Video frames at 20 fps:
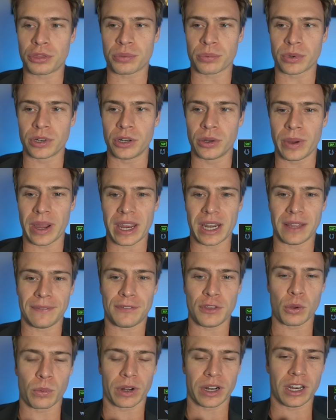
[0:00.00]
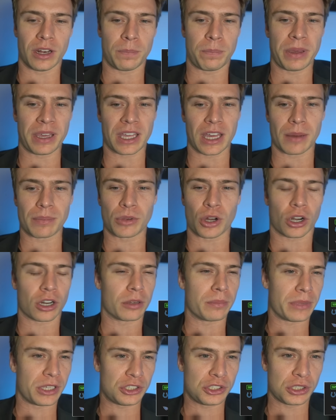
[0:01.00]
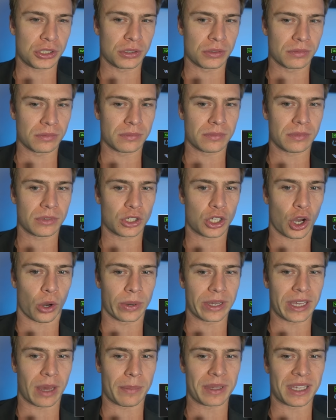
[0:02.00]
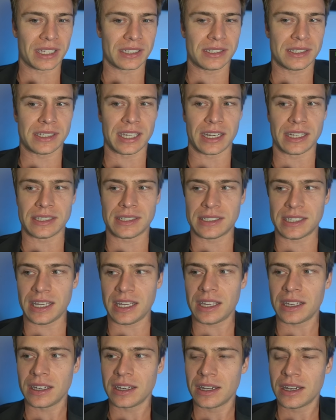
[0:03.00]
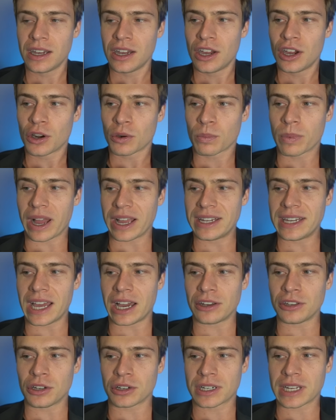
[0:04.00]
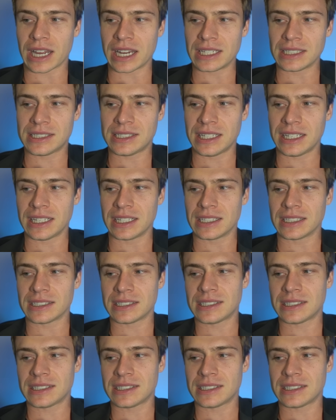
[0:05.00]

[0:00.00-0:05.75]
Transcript: through and if you wanted to pick up Gardner Minshew going up against Tennessee, right now you're kind of seeing the